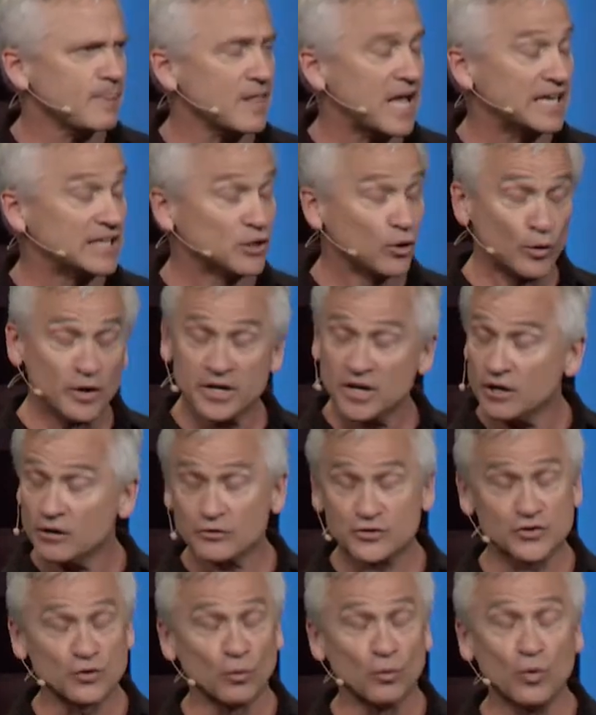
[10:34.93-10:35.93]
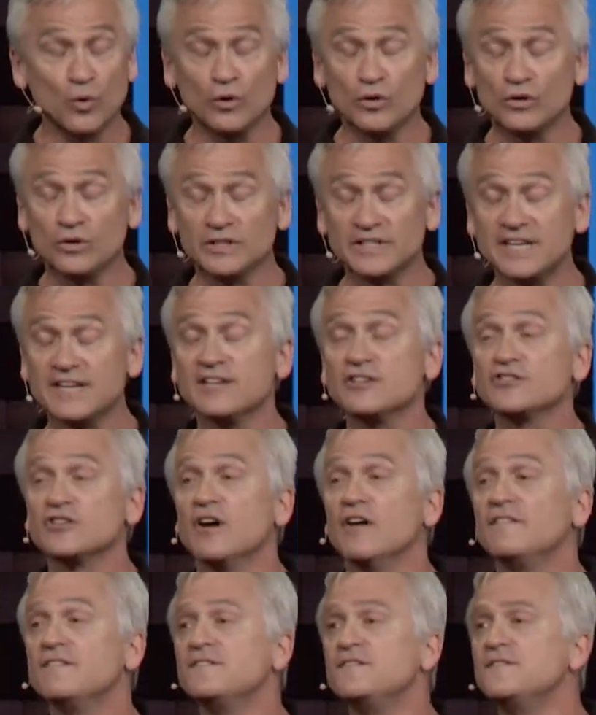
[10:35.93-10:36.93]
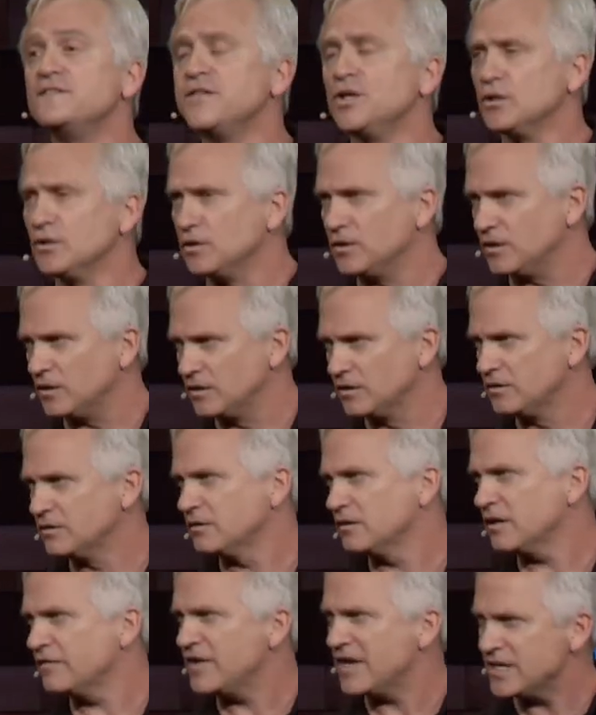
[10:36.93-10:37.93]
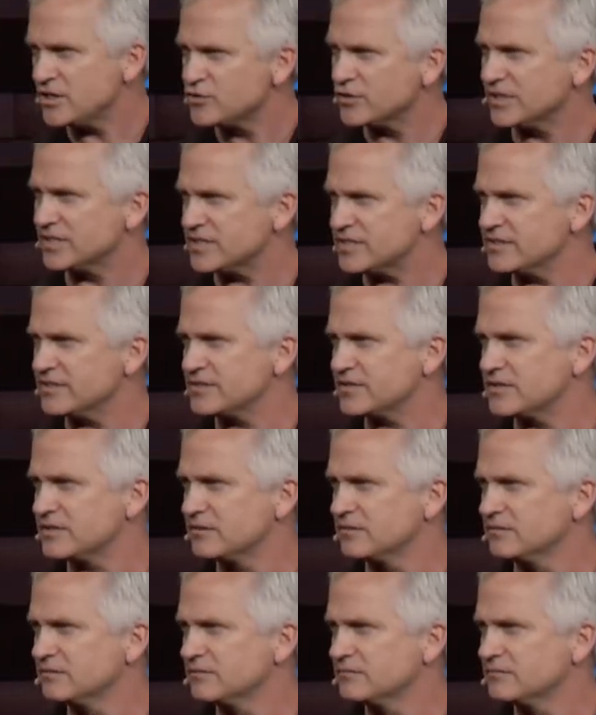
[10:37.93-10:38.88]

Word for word: And Lord knows the world is full of hindrances,